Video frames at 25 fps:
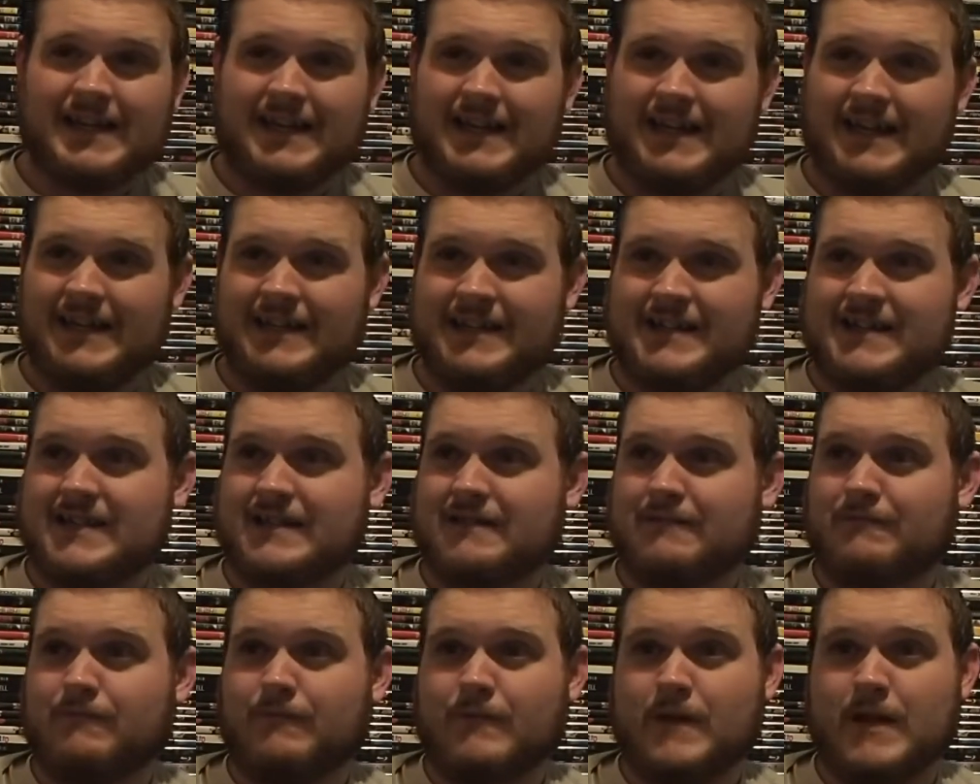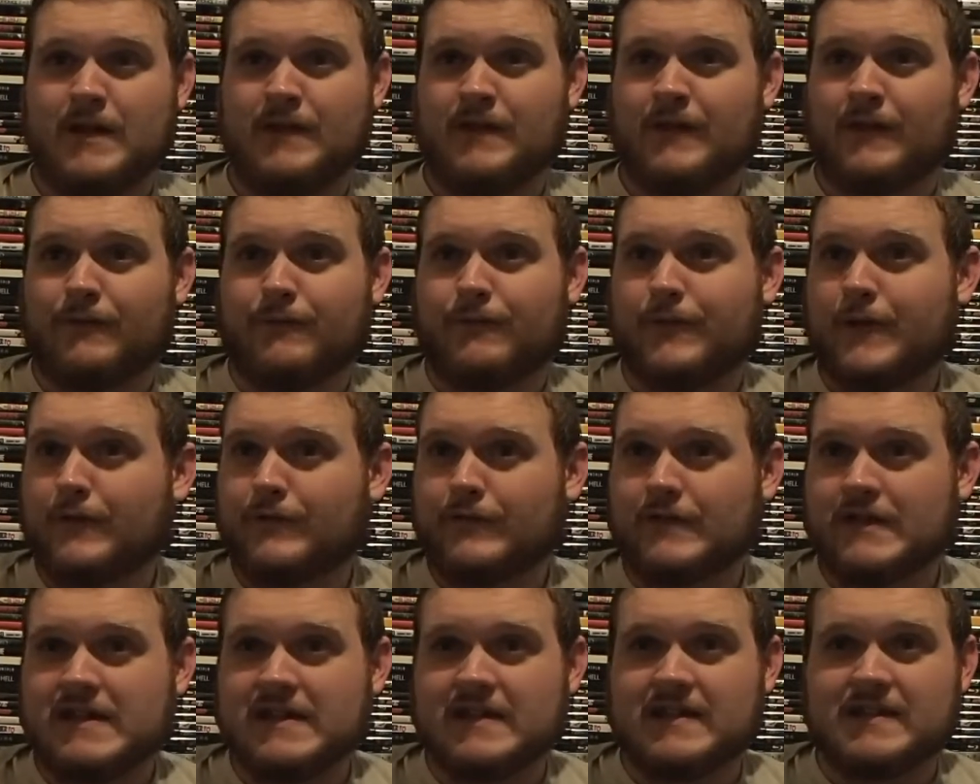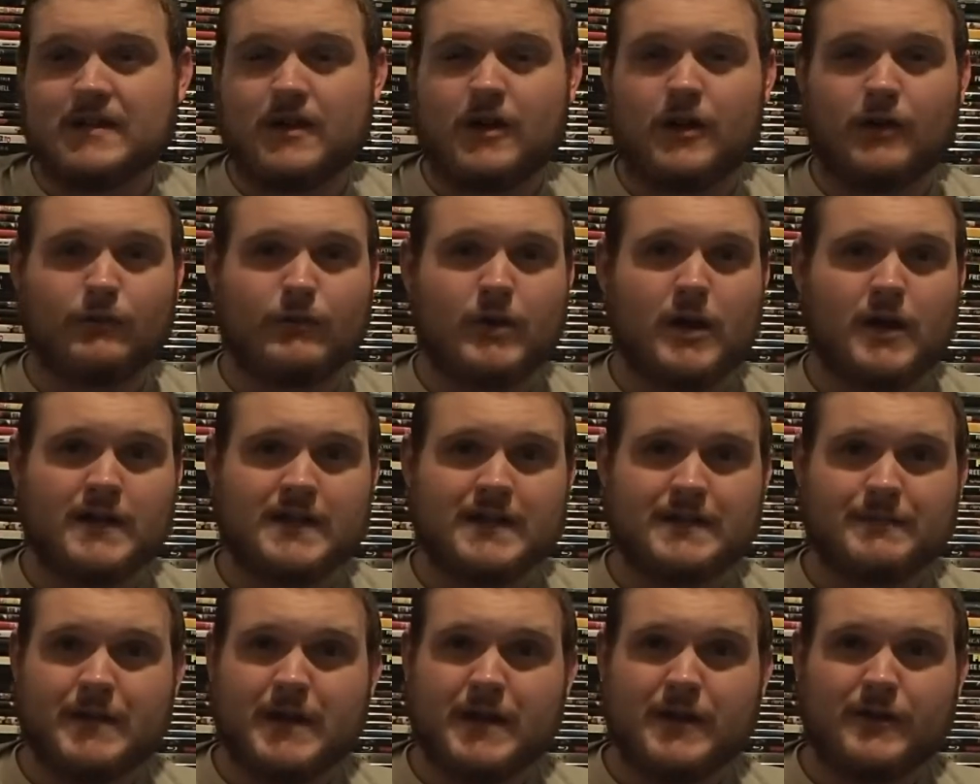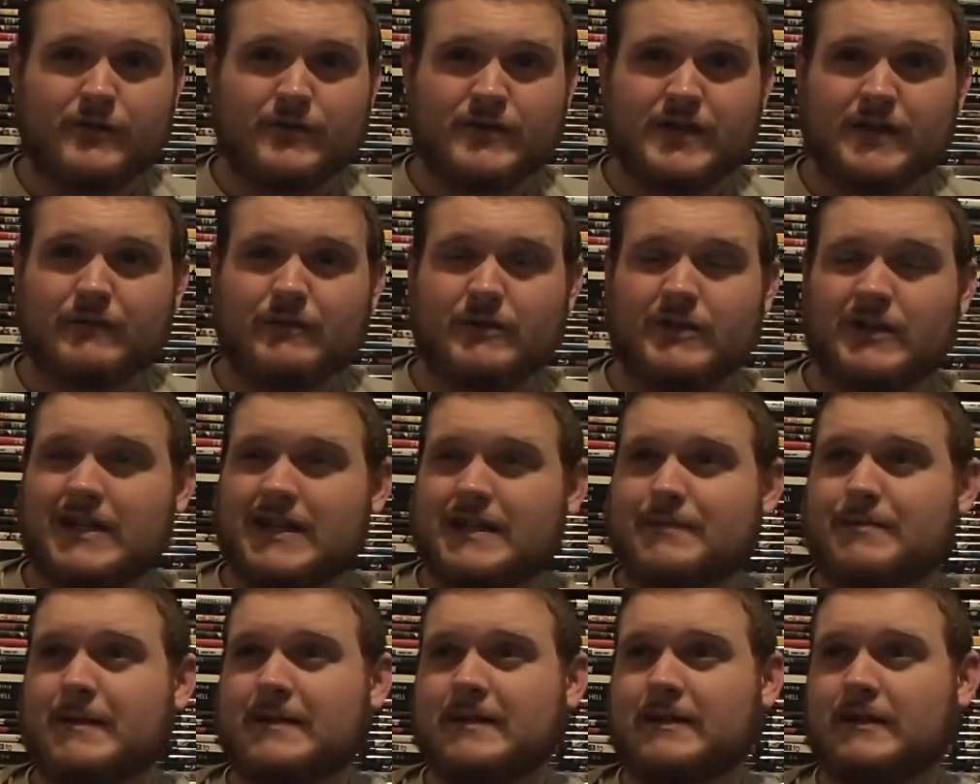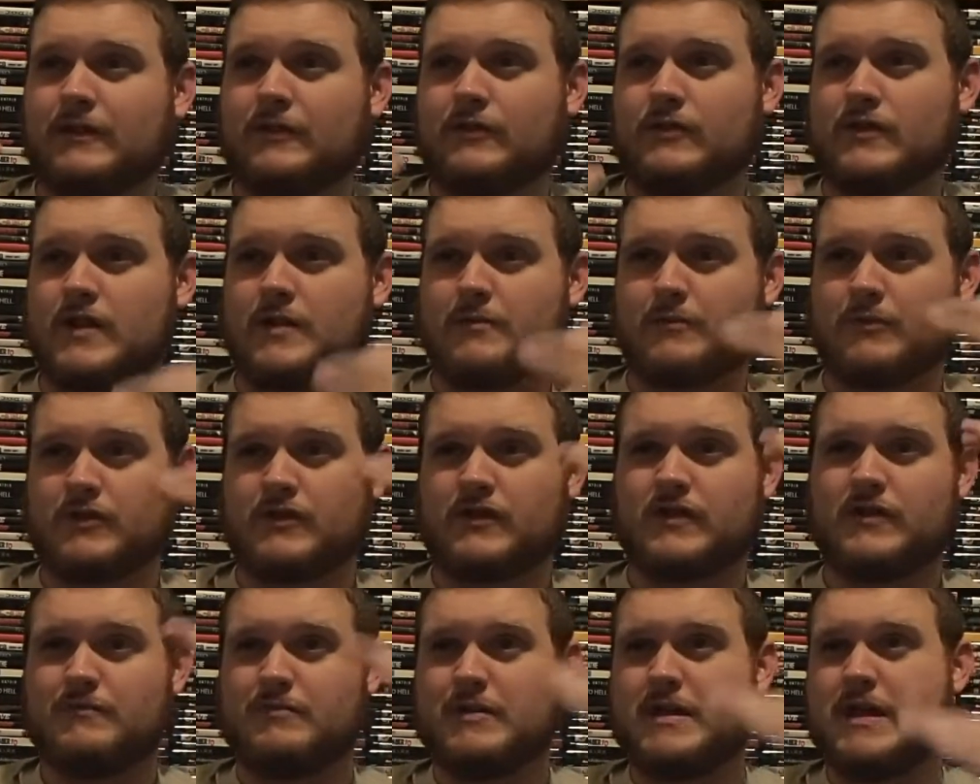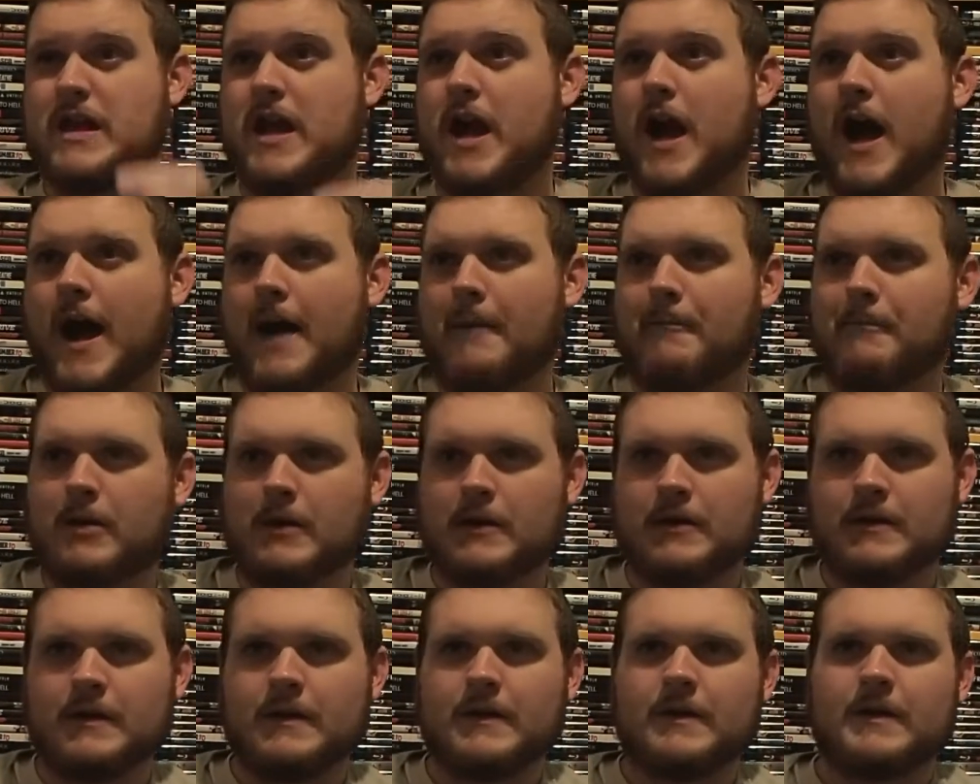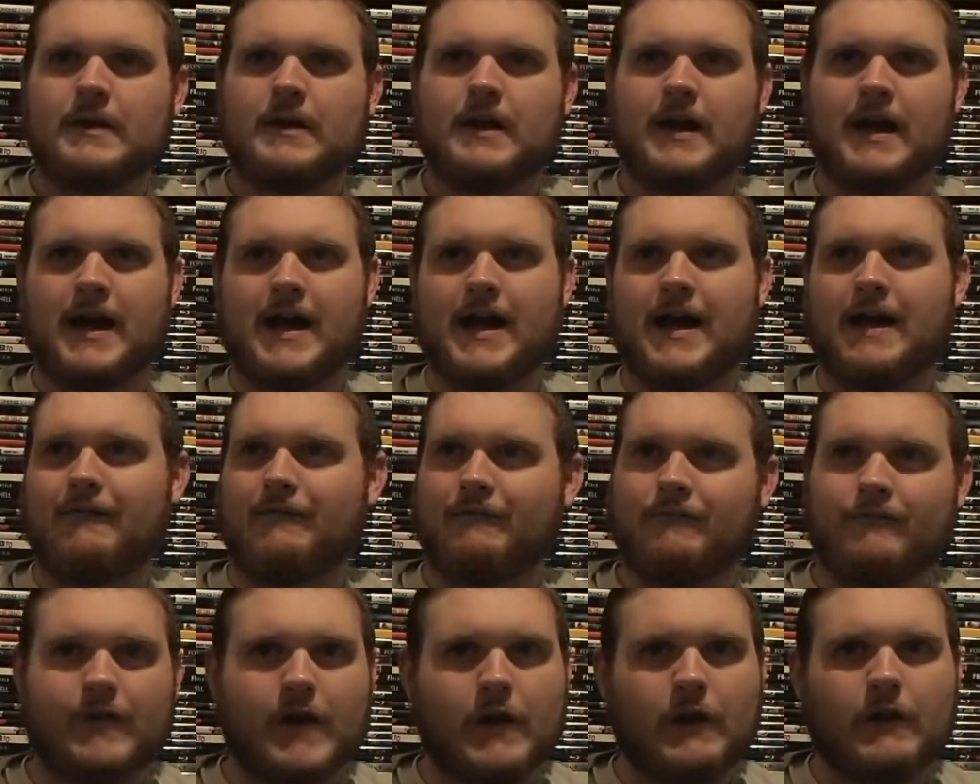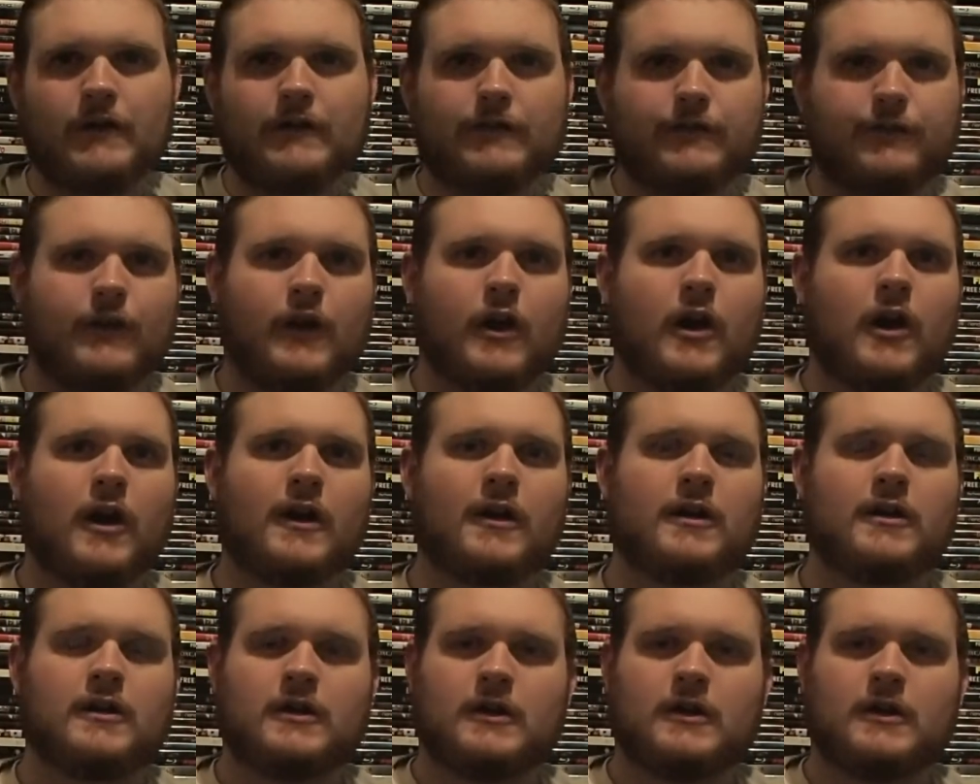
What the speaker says: It's in the 50s on Rotten Tomatoes. I really expected those numbers to be up very far.